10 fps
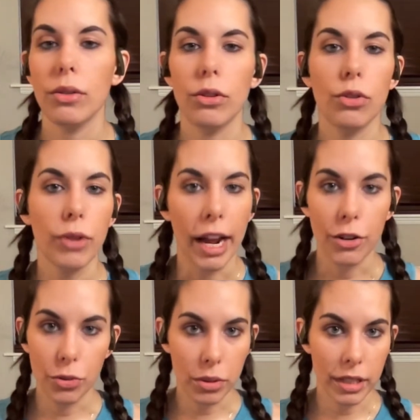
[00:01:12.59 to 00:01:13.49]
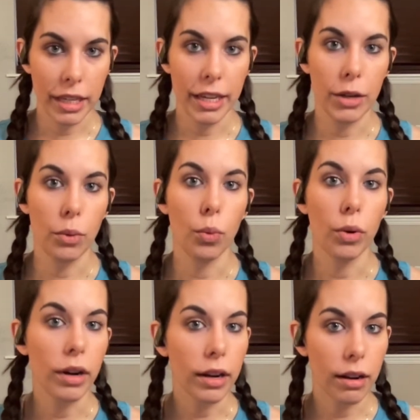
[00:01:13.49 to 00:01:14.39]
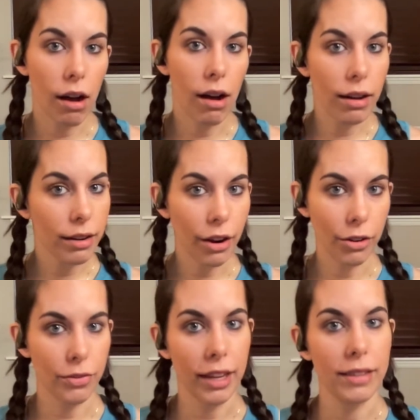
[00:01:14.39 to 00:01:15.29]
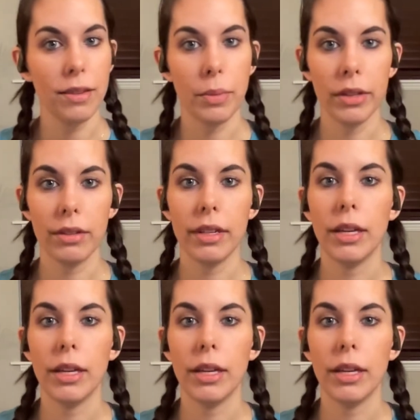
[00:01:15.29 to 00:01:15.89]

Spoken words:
gradually work on our flexibility,